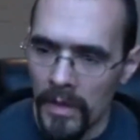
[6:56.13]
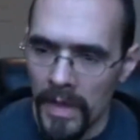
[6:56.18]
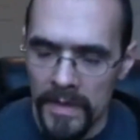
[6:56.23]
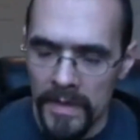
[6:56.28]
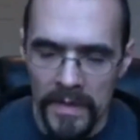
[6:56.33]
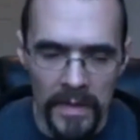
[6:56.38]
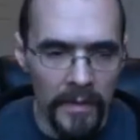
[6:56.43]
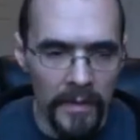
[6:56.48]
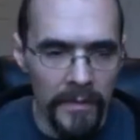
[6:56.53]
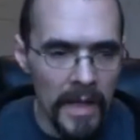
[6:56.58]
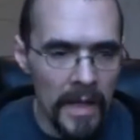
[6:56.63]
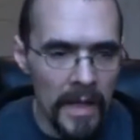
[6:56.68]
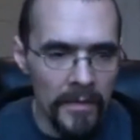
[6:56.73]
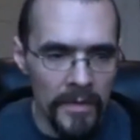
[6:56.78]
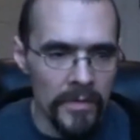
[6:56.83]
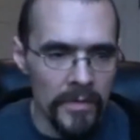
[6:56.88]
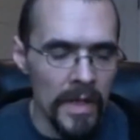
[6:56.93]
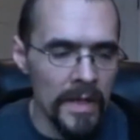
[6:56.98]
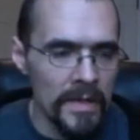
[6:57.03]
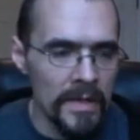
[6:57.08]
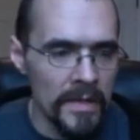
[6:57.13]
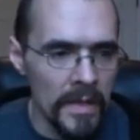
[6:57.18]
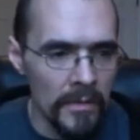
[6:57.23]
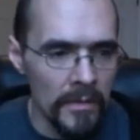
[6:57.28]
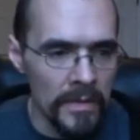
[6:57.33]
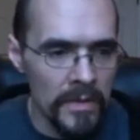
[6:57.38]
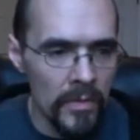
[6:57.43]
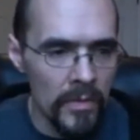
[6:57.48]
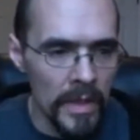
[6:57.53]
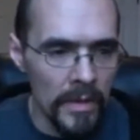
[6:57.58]
I haven't drank since I was
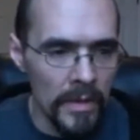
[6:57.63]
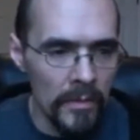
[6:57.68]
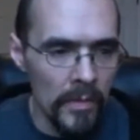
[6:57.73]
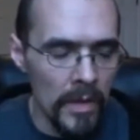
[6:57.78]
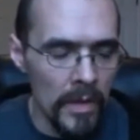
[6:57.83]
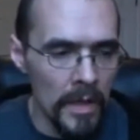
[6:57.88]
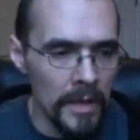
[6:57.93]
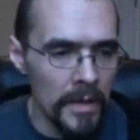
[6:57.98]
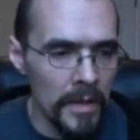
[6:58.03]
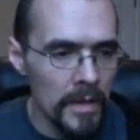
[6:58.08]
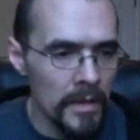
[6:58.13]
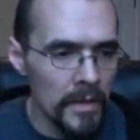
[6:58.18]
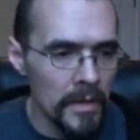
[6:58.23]
21.